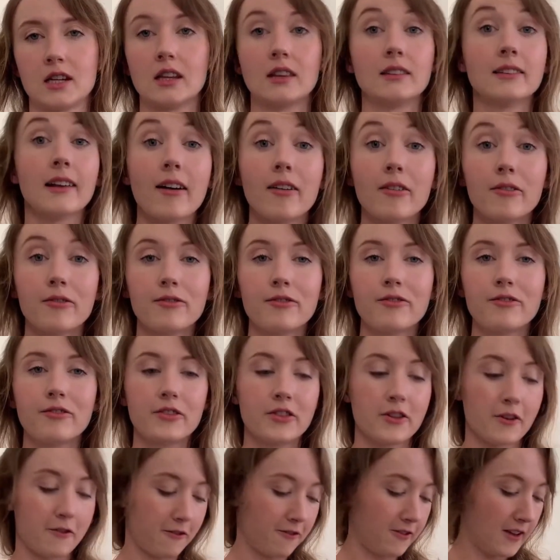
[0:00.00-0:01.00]
love
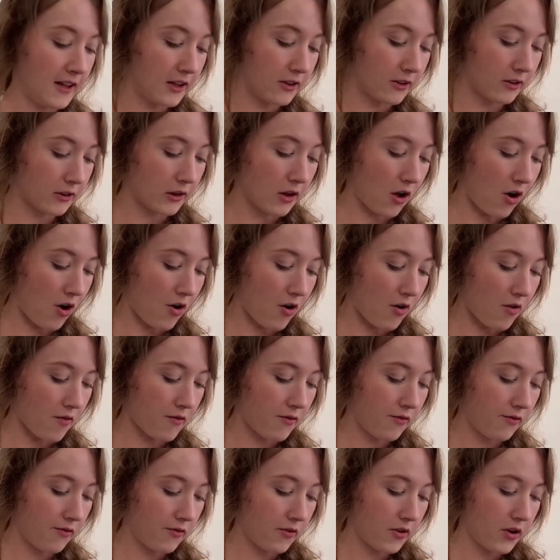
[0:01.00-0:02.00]
the feel
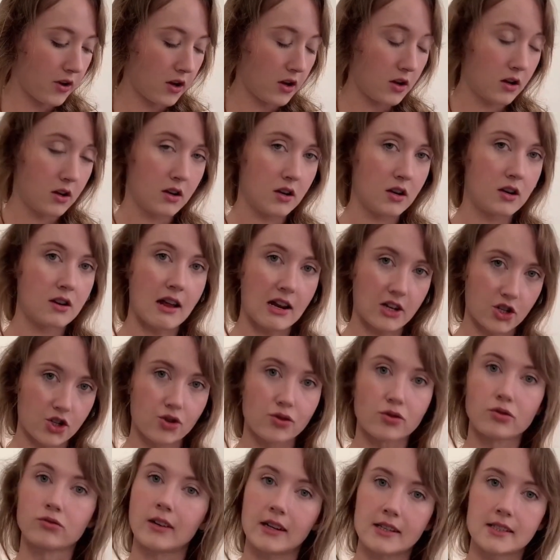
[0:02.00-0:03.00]
of
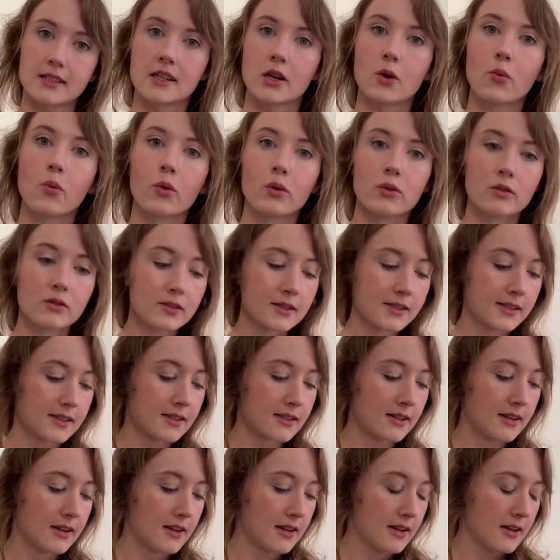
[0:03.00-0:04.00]
natural rustic
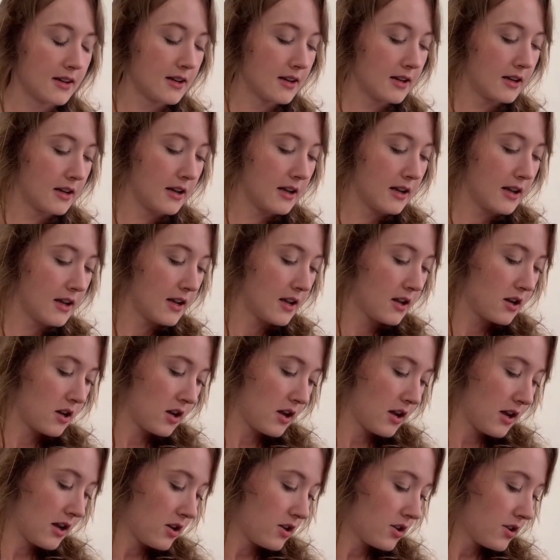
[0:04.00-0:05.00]
wools.
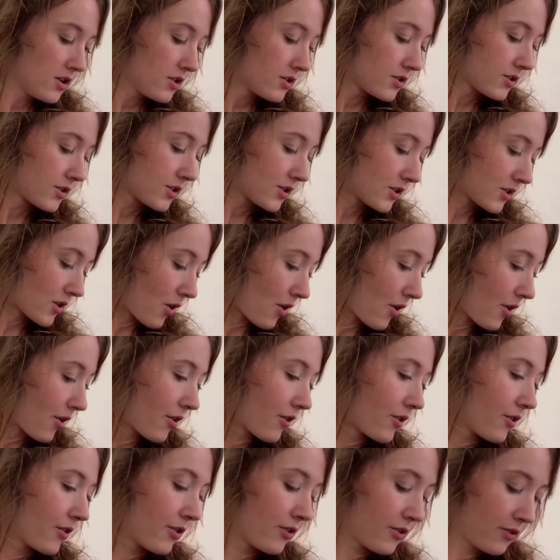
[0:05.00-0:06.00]

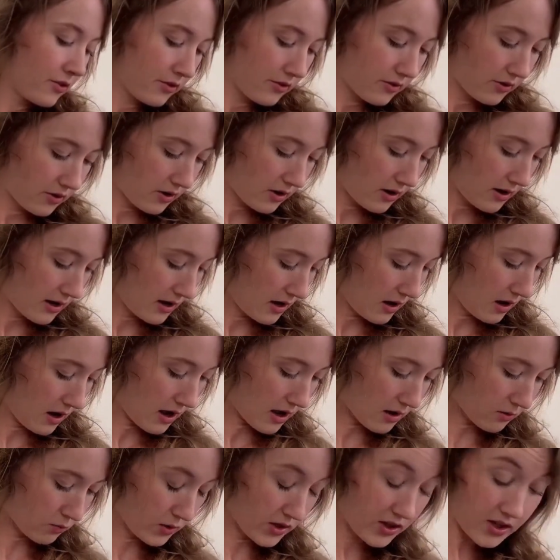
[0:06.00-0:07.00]
So
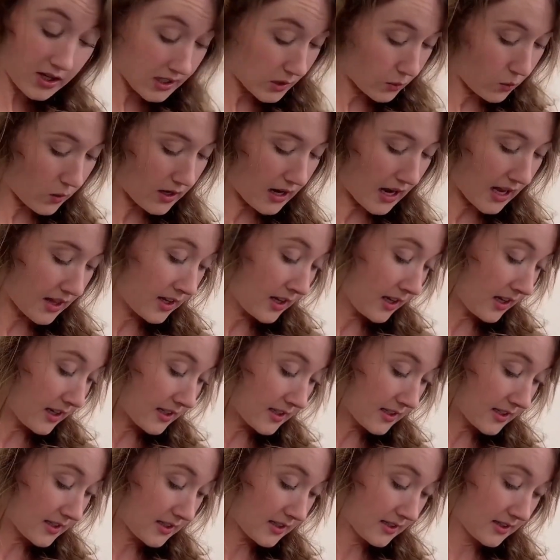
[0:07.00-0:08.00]
with this one, I
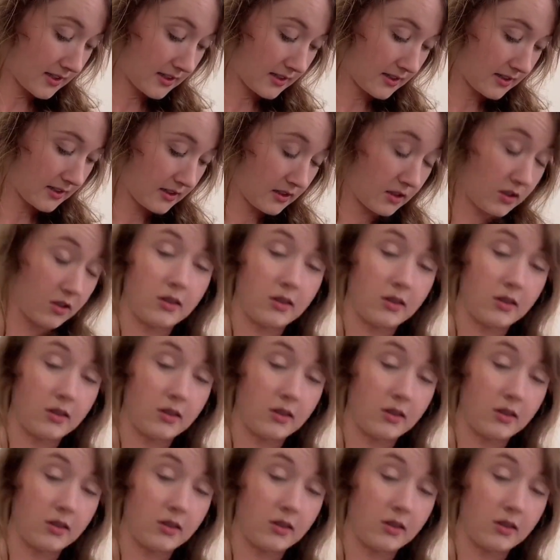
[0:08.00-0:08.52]
think it's